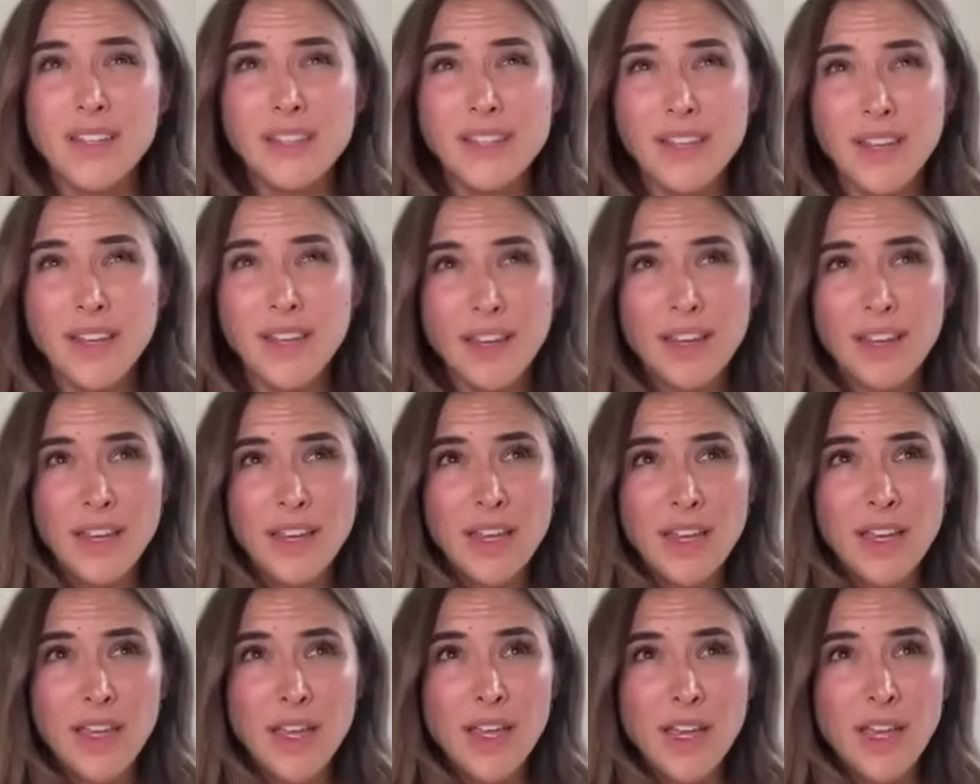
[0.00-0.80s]
Is
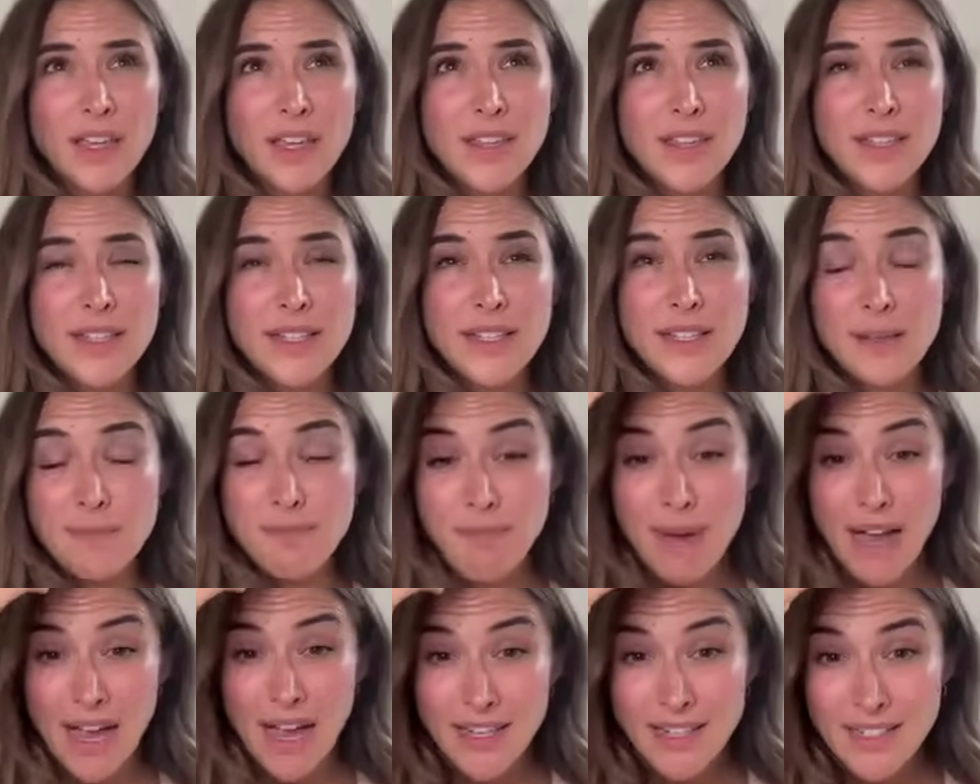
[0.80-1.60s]
this a
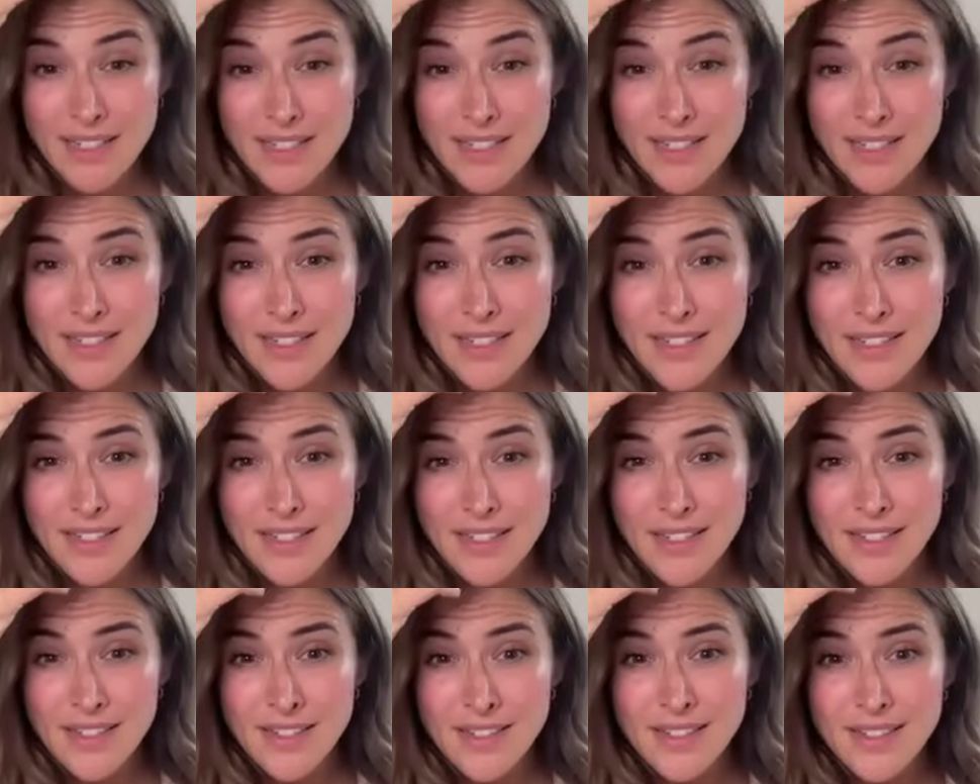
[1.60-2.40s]
mind
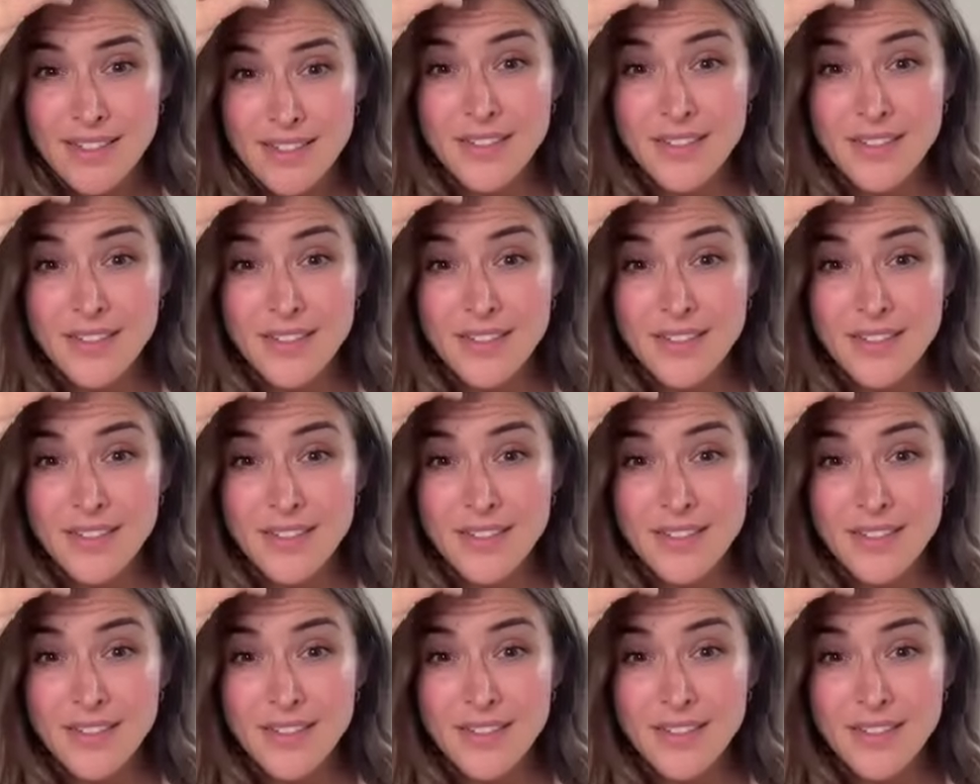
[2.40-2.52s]
dissonance?